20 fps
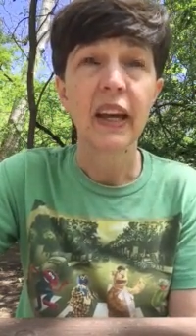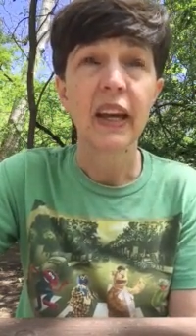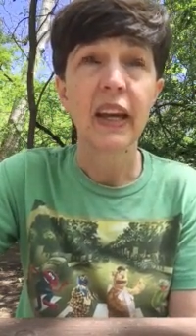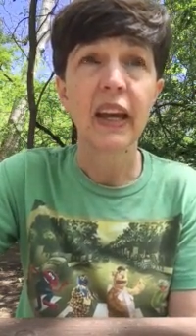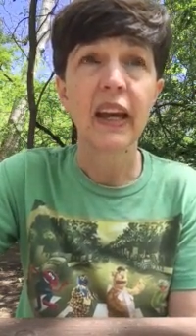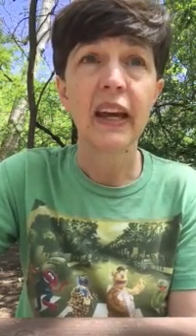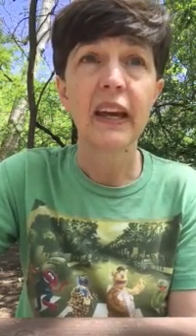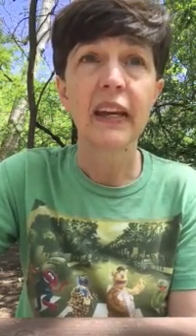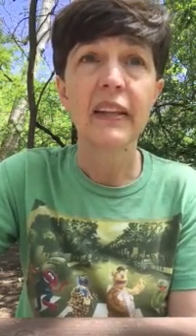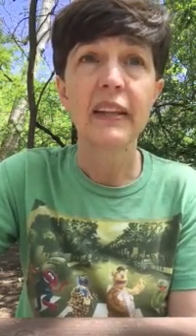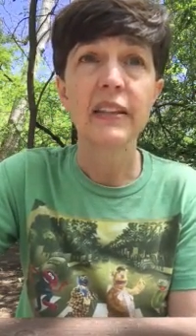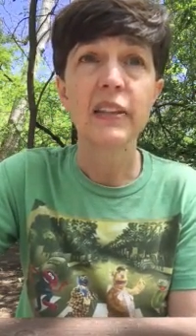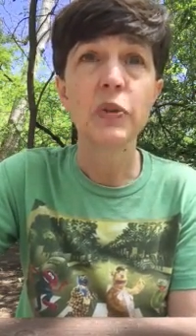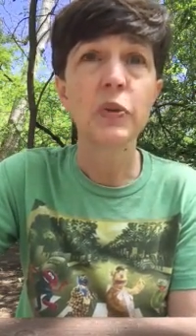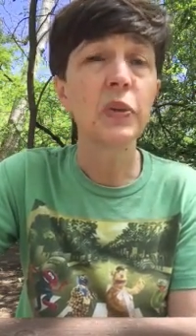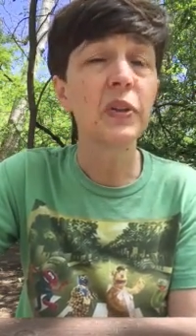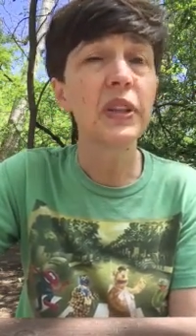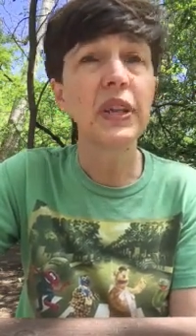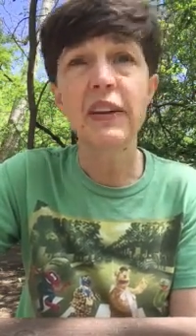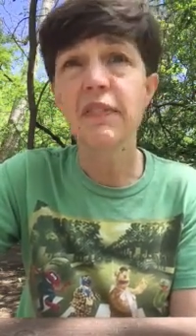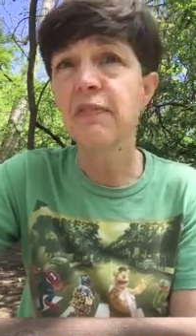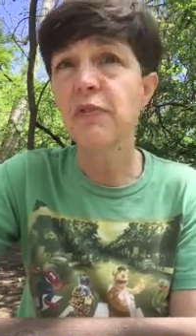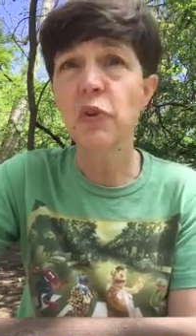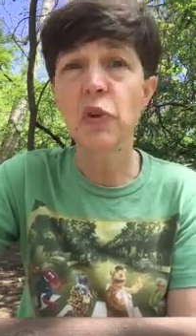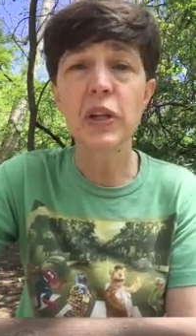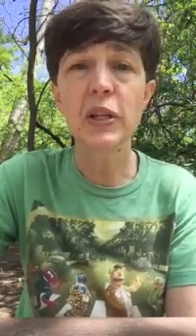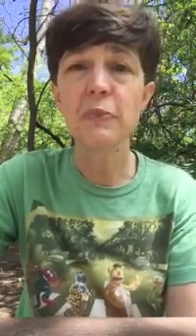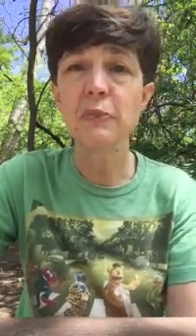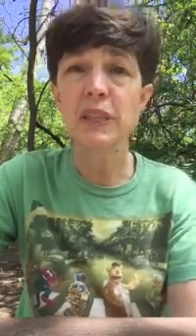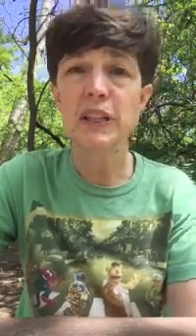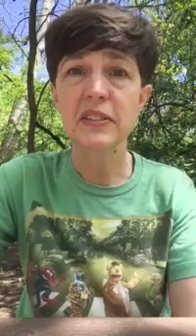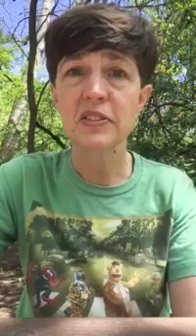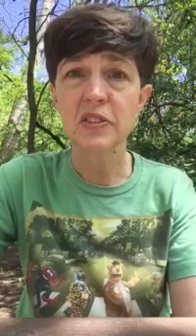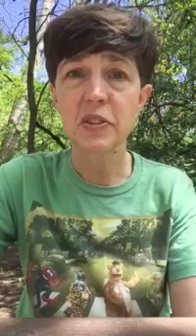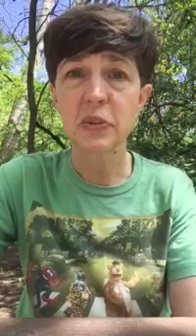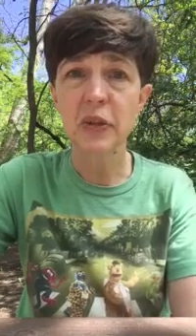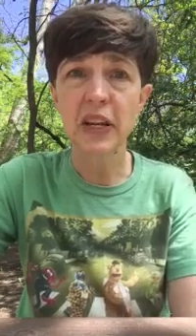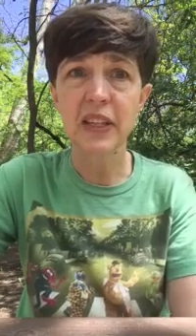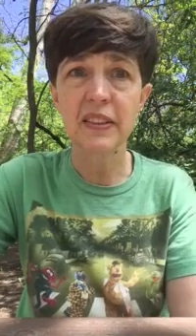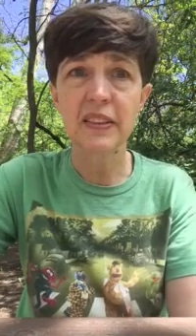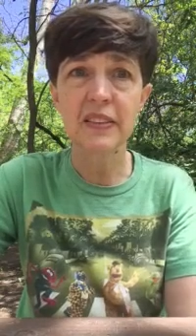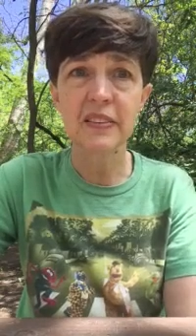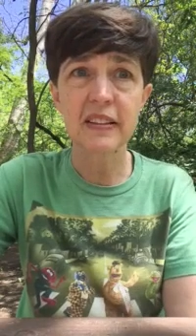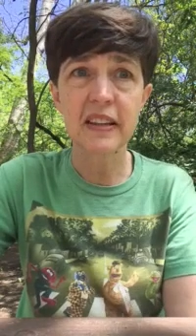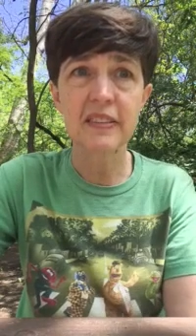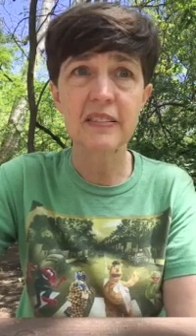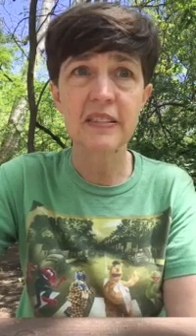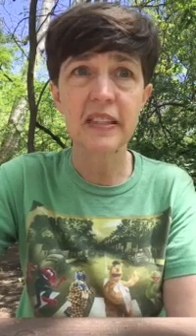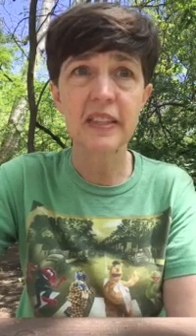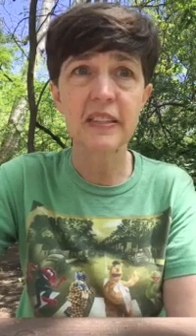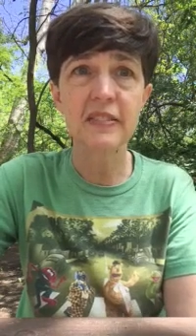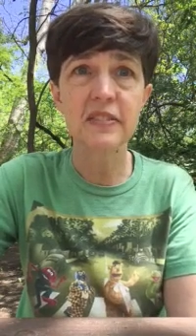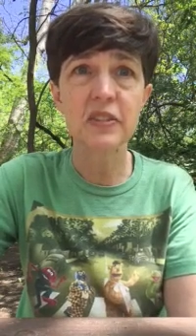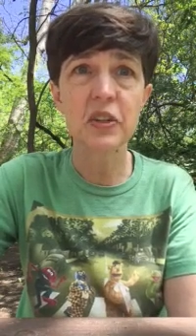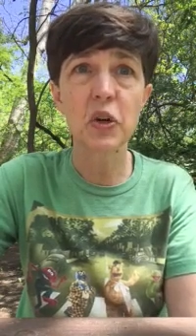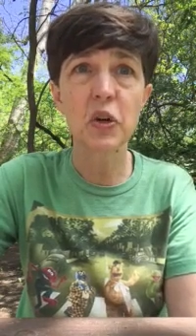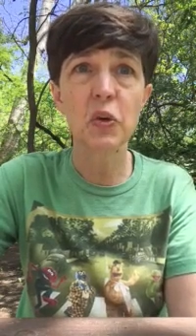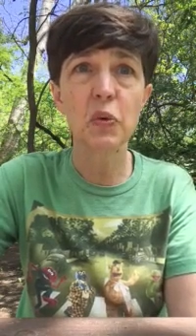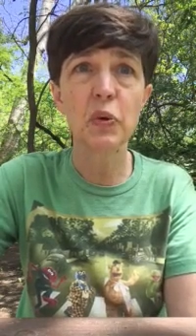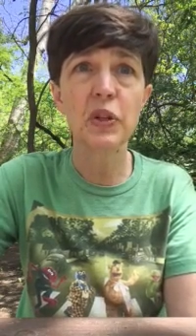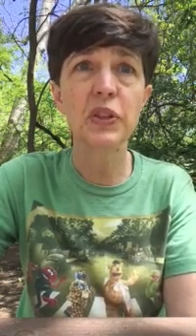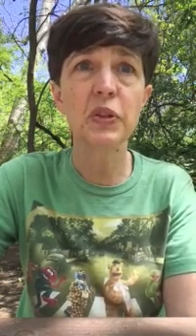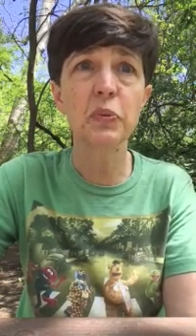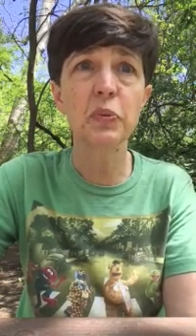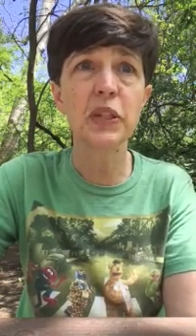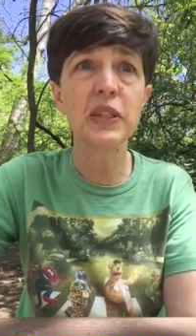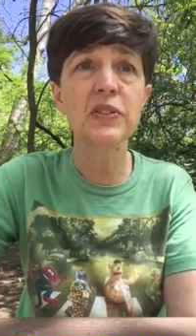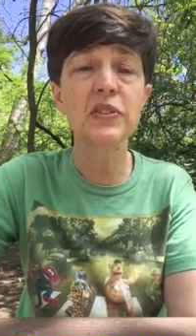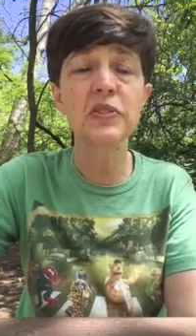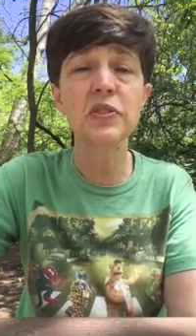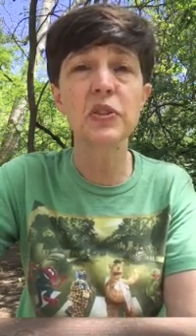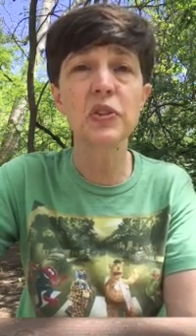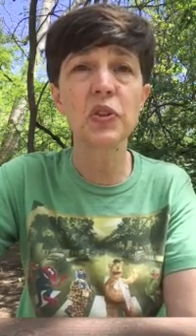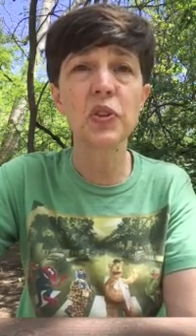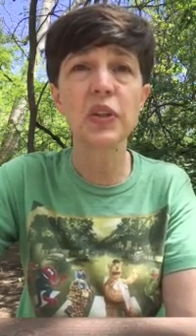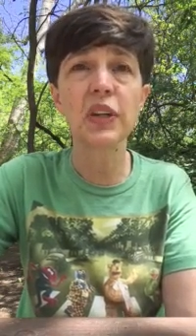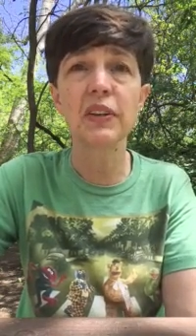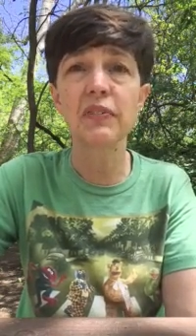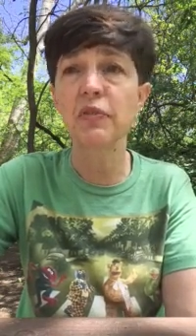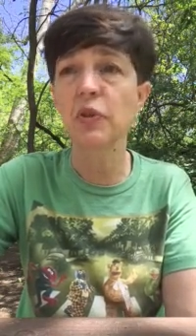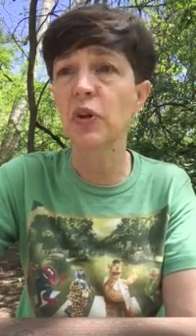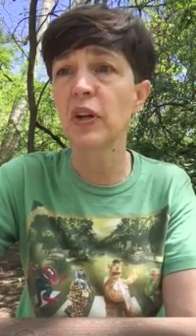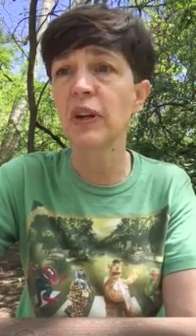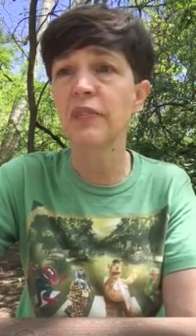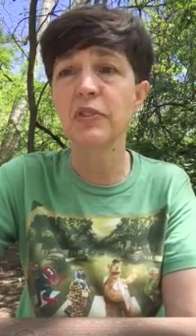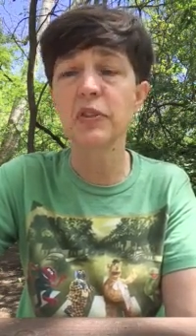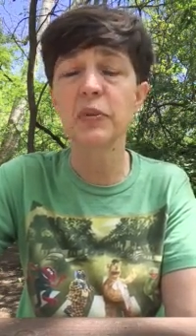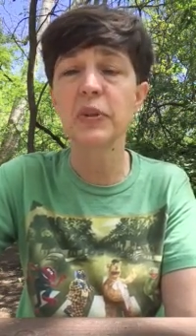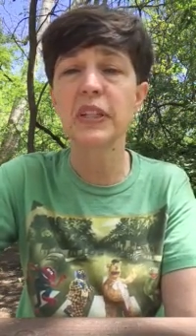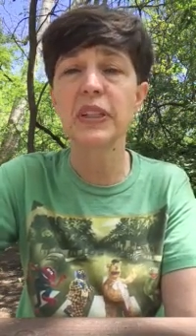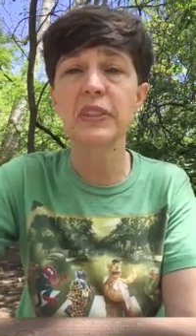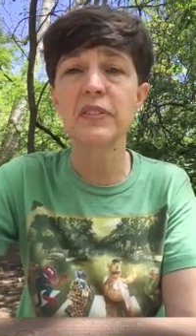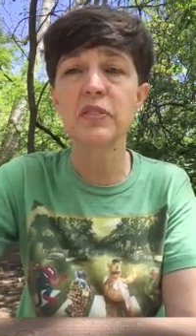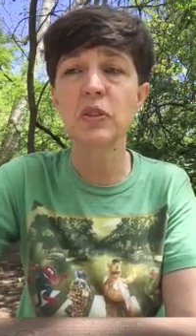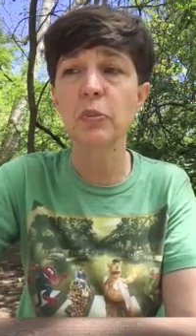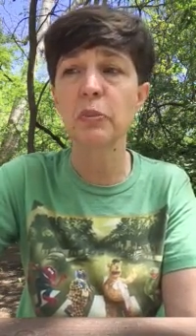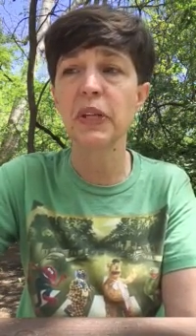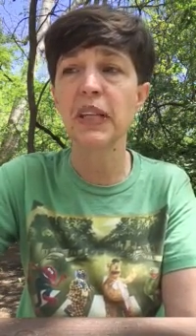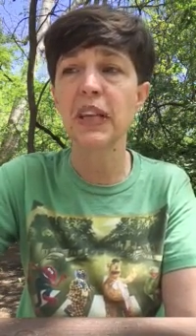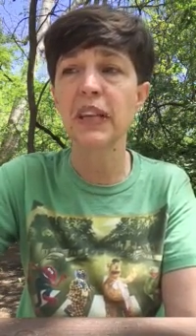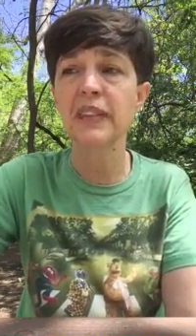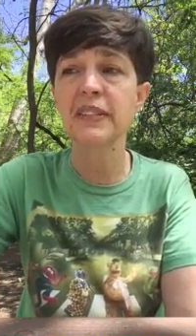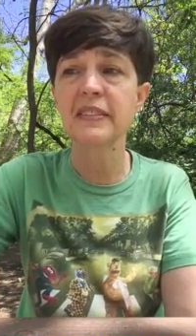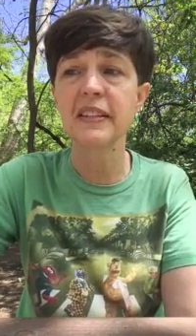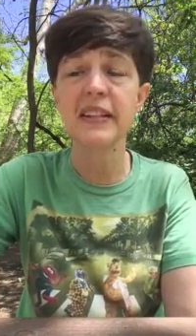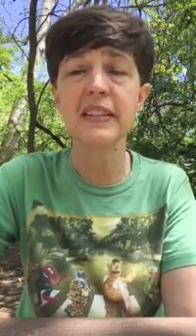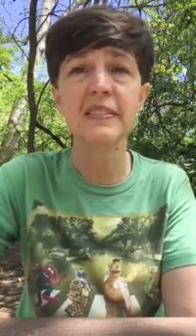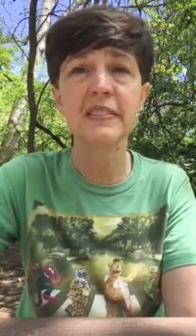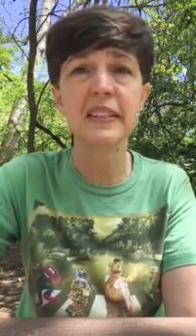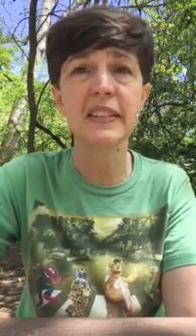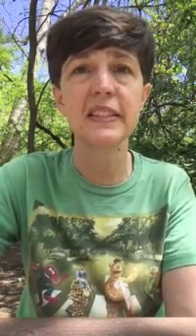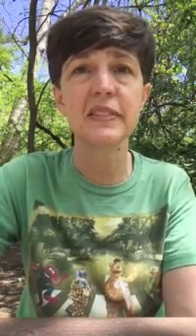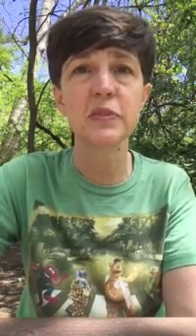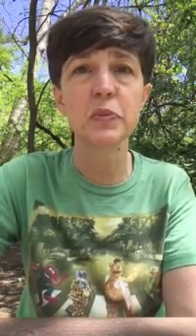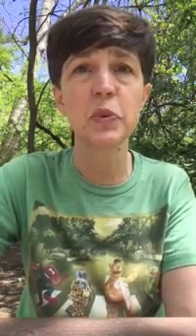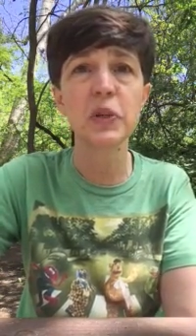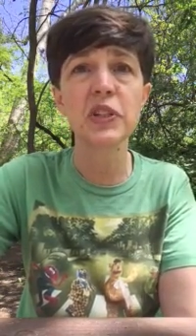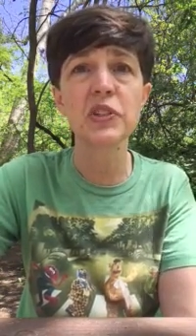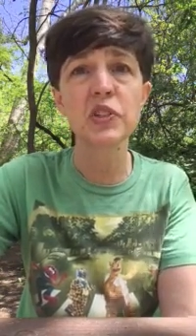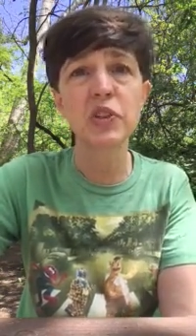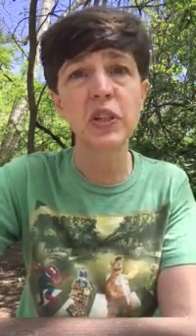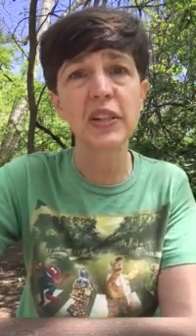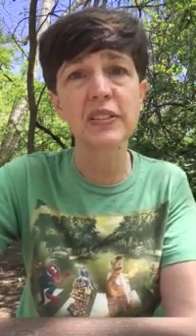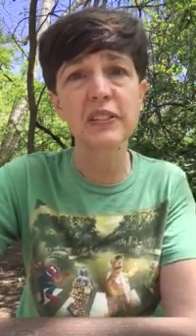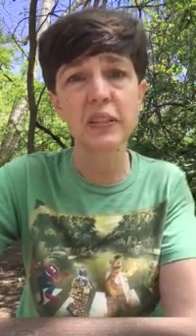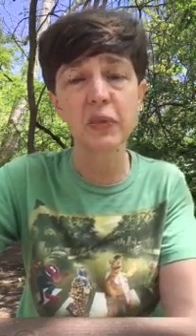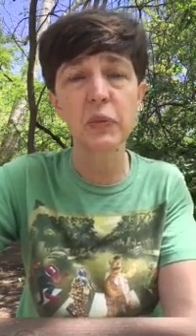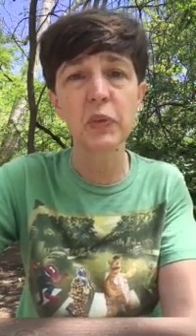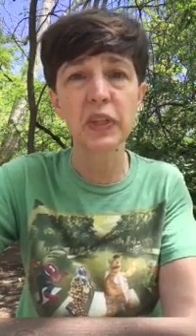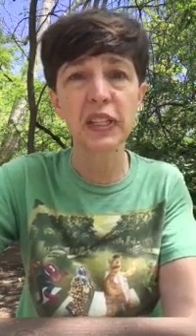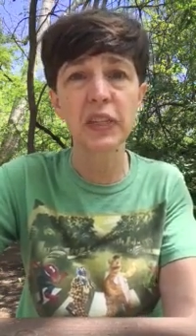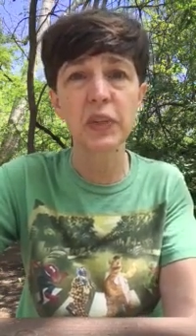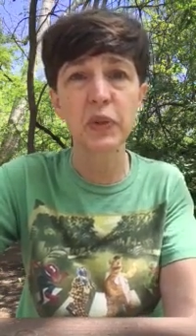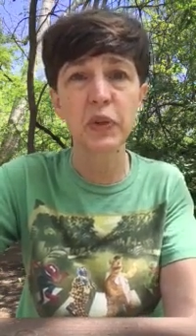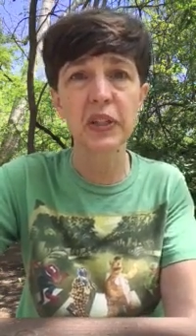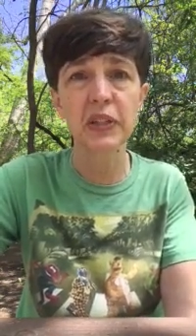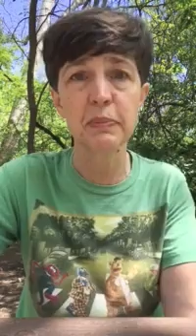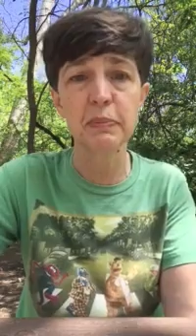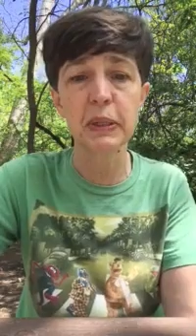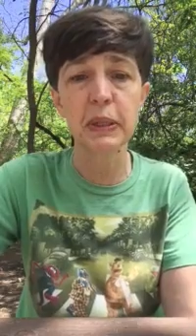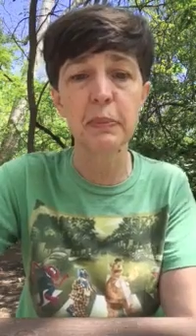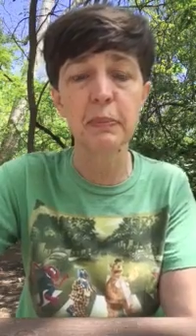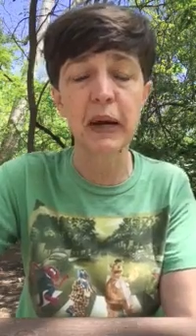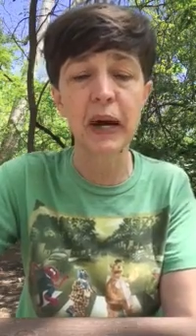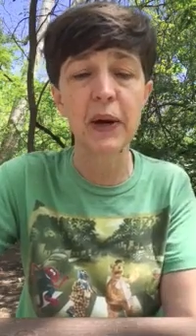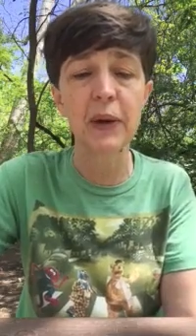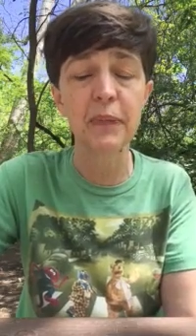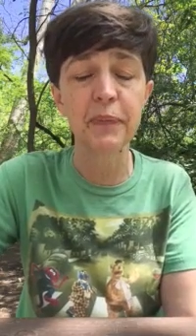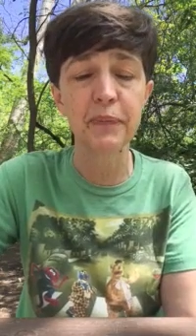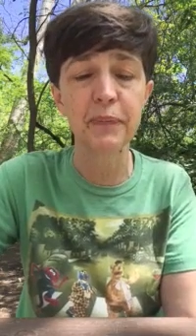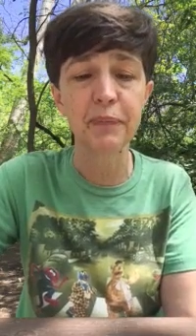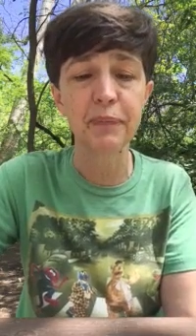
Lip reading: And you only have 40 minutes to write this essay, so what the readers are looking for after reading so many essays is, what is your essay really going to be about?